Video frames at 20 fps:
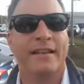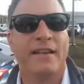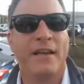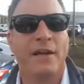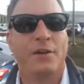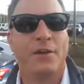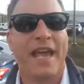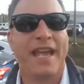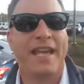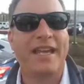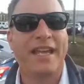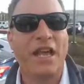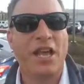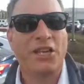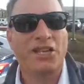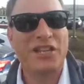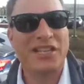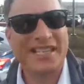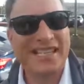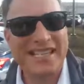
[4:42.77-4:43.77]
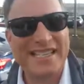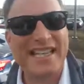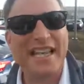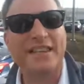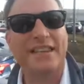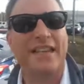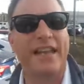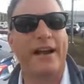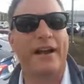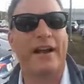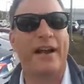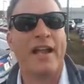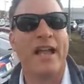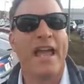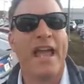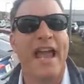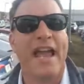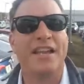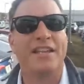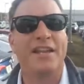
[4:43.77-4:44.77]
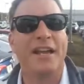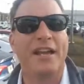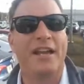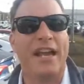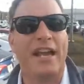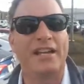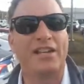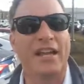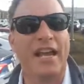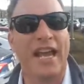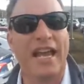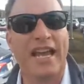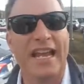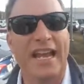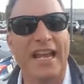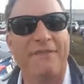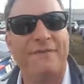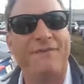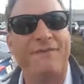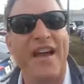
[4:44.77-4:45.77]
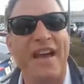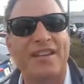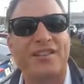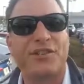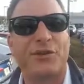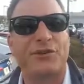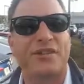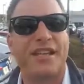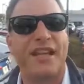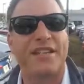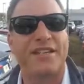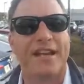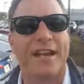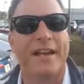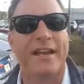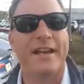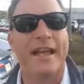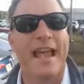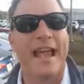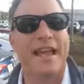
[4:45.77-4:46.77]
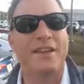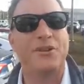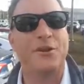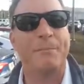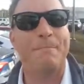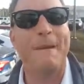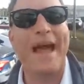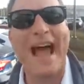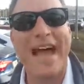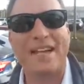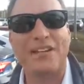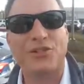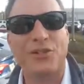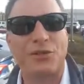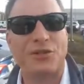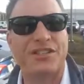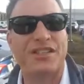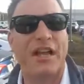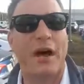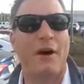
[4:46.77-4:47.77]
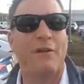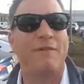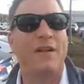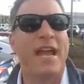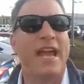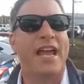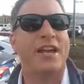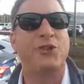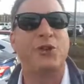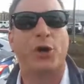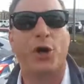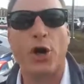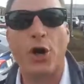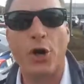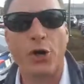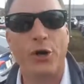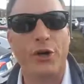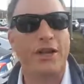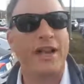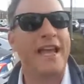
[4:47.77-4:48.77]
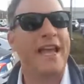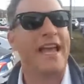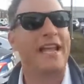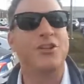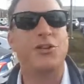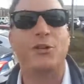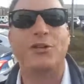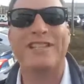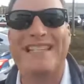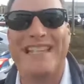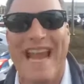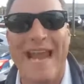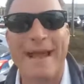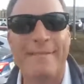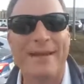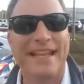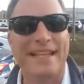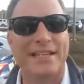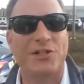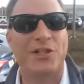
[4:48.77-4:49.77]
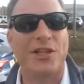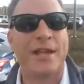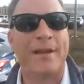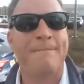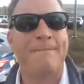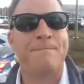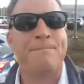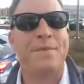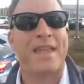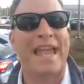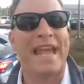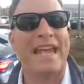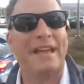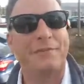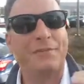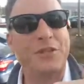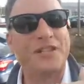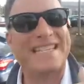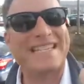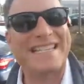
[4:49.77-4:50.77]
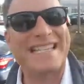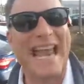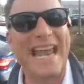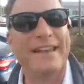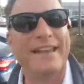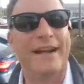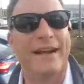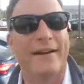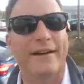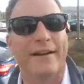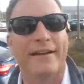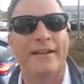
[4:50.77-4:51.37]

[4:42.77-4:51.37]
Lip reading: okay, you sit there and it festers in you, and you're mad at yourself, and you're hurt, and you're damaged. And if you stay there,